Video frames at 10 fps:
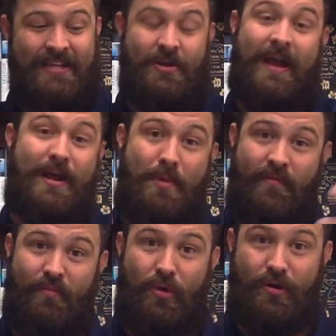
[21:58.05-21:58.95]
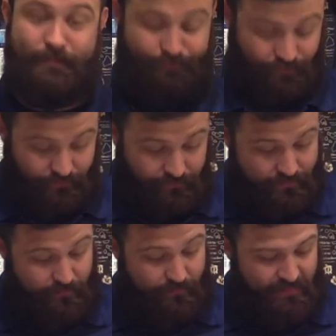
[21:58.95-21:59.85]
so I come home from work
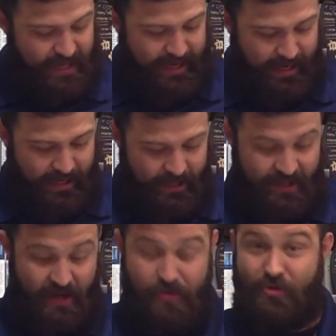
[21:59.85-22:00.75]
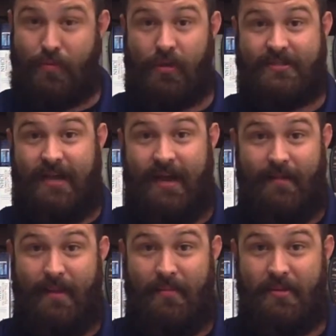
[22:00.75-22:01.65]
and uh, they're super excited
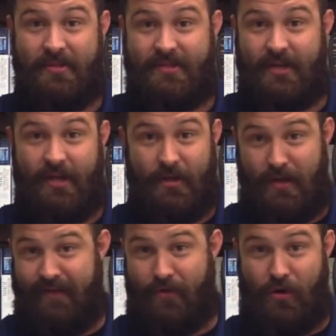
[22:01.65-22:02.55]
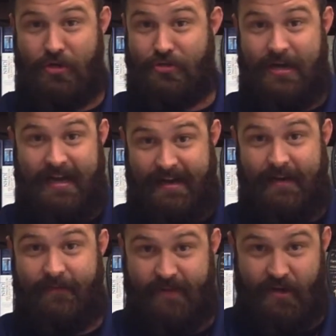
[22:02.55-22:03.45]
about putting this thing together. They've already tried
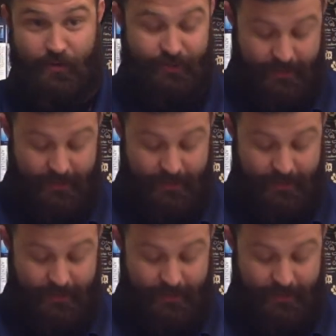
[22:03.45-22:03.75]
and failed,